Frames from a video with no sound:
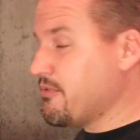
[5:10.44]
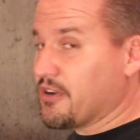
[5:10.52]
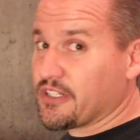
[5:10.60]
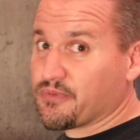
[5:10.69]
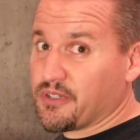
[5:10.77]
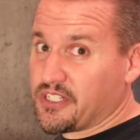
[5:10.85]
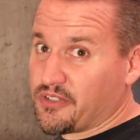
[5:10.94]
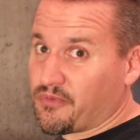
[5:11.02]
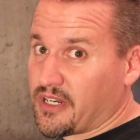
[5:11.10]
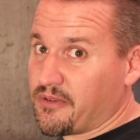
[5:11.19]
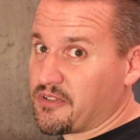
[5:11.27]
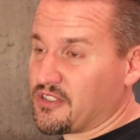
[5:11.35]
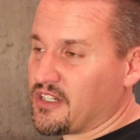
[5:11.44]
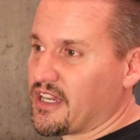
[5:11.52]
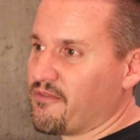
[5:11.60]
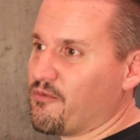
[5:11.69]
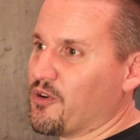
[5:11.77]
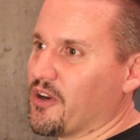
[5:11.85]
ports, which is what I was
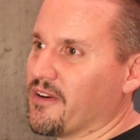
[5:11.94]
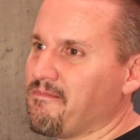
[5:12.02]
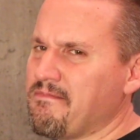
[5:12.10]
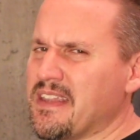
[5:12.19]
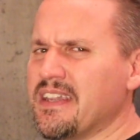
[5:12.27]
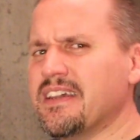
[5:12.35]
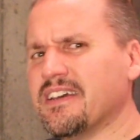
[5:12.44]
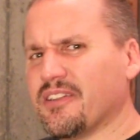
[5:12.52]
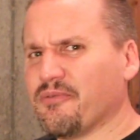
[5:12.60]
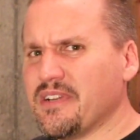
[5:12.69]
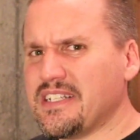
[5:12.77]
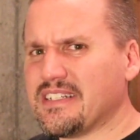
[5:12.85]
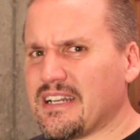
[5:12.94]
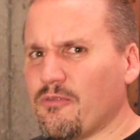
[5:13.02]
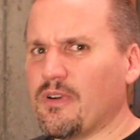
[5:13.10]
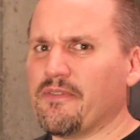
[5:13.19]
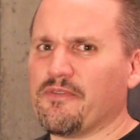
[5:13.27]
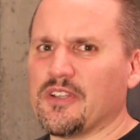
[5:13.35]
looking for. The reason I
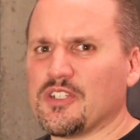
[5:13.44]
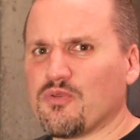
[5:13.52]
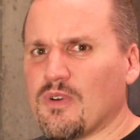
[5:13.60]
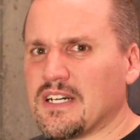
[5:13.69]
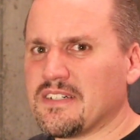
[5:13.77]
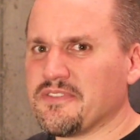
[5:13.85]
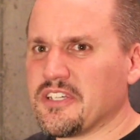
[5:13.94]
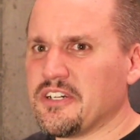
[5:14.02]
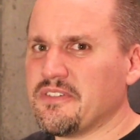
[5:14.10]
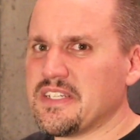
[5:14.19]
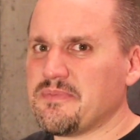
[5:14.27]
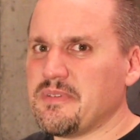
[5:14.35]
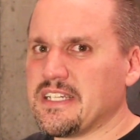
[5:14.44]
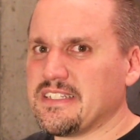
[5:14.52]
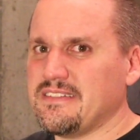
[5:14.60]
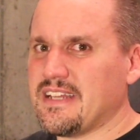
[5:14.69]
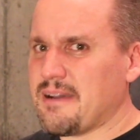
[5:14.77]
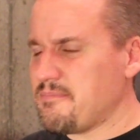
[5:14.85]
went for the 12 though is
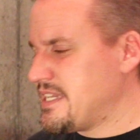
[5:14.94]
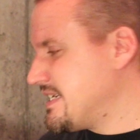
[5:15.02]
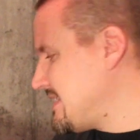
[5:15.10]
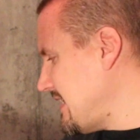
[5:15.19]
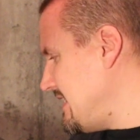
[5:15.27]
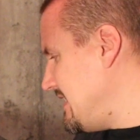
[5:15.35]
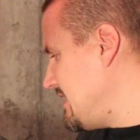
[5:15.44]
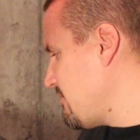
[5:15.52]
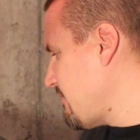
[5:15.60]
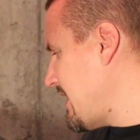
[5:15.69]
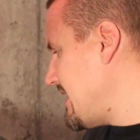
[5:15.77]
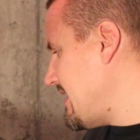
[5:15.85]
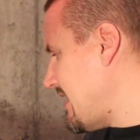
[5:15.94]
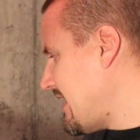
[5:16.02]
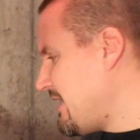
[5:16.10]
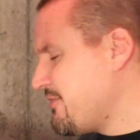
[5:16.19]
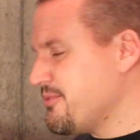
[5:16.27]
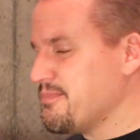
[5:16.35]
not because I need it right
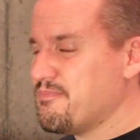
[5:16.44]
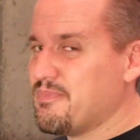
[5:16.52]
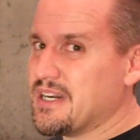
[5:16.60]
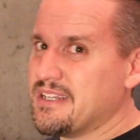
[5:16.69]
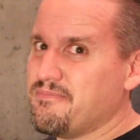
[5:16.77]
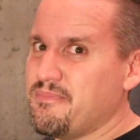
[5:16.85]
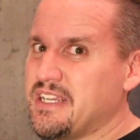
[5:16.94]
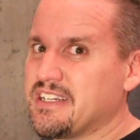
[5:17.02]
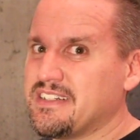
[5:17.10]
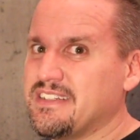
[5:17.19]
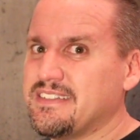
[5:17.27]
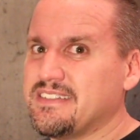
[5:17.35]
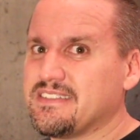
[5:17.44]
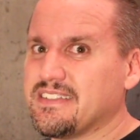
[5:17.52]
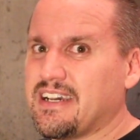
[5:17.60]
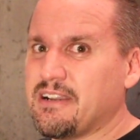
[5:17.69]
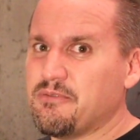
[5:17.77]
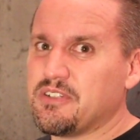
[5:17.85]
now, but because
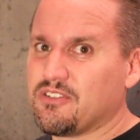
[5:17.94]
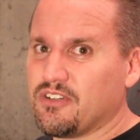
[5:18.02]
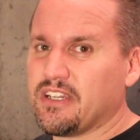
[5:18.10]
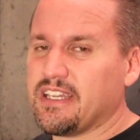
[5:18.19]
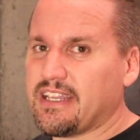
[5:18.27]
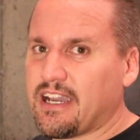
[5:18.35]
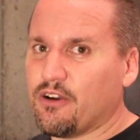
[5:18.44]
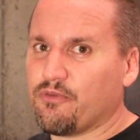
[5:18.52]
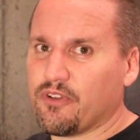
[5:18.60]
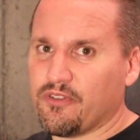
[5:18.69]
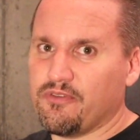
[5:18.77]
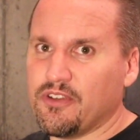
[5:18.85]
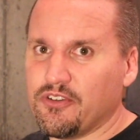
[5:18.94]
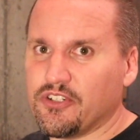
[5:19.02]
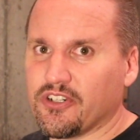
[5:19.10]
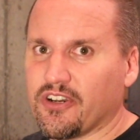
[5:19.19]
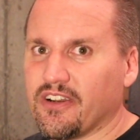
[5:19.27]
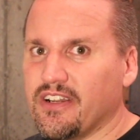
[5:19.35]
I was looking out for the
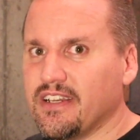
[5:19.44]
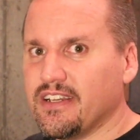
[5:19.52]
future.